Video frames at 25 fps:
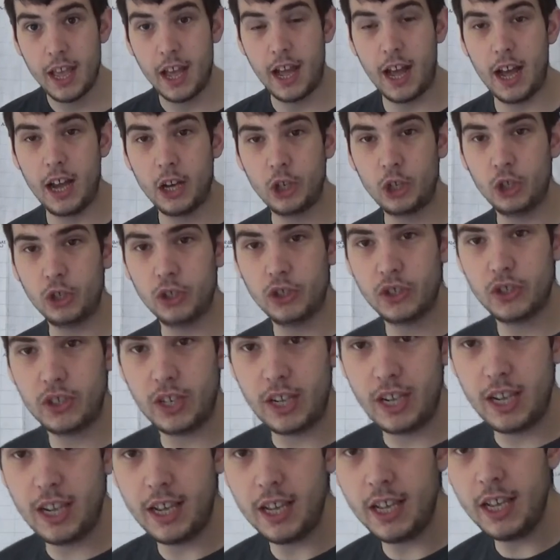I shall
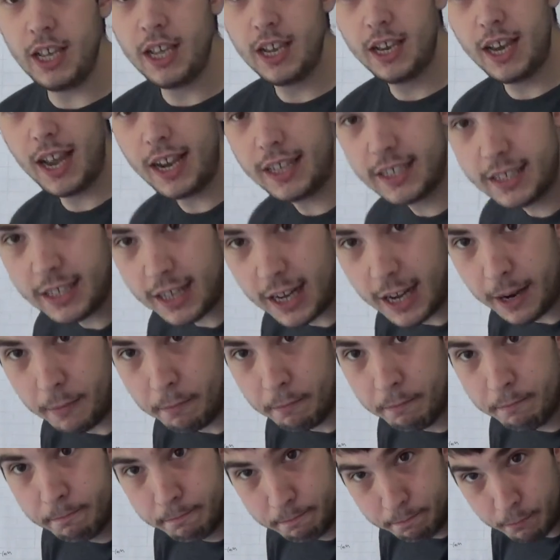see you next
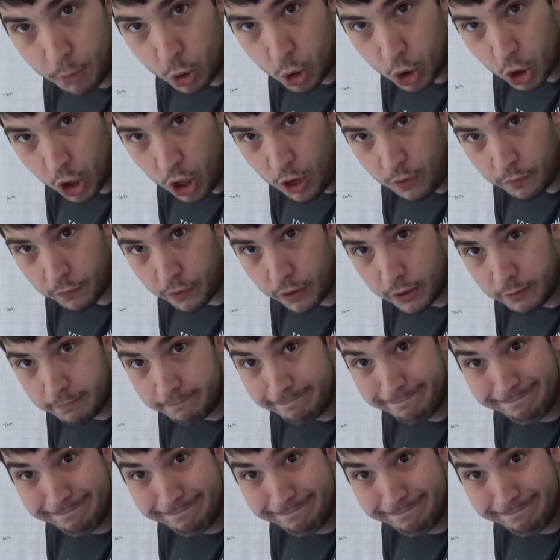time. Much love.